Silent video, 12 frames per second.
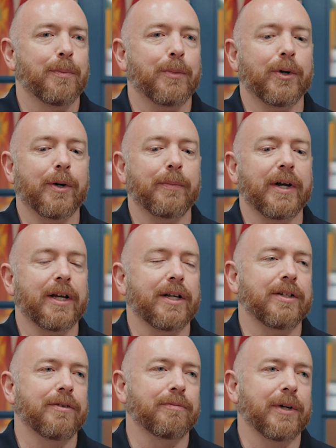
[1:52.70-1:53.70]
pull up
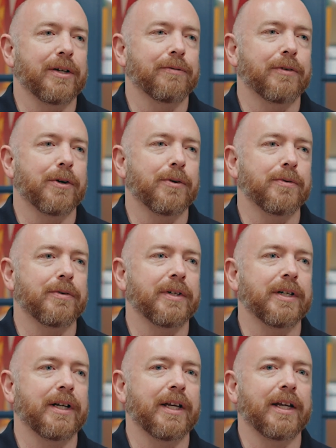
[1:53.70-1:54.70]
my phone
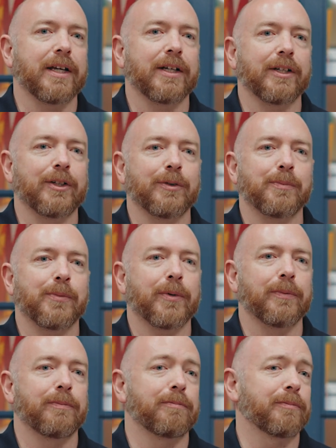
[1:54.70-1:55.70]
and
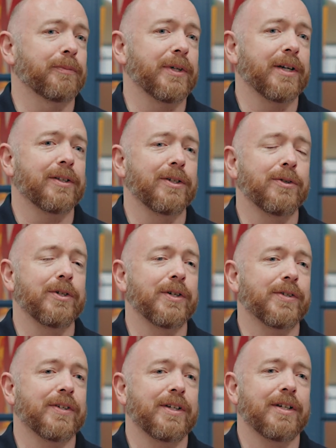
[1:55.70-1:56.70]
be at the
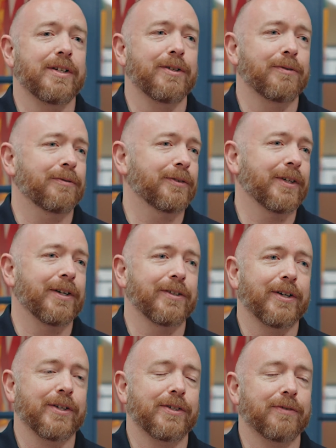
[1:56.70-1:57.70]
UGC, say in
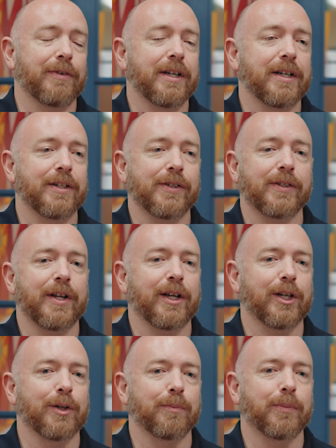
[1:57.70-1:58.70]
Las Vegas, and I
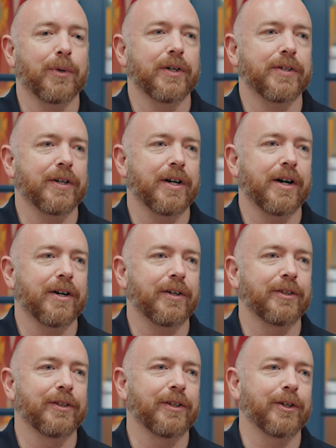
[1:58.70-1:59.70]
can print a
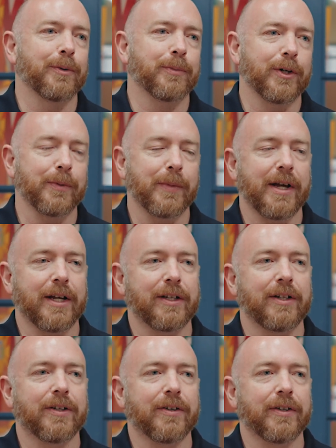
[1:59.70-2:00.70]
card and it'll print back
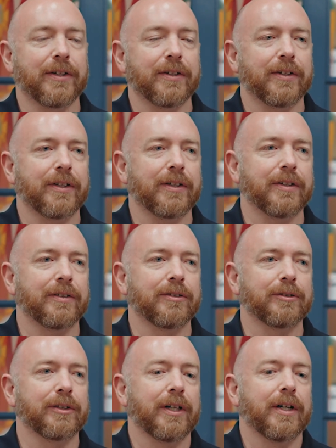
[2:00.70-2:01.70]
here in
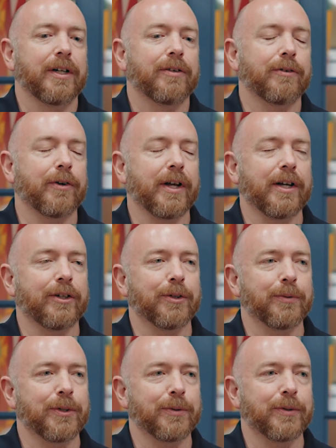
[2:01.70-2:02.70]
Rhode Island, which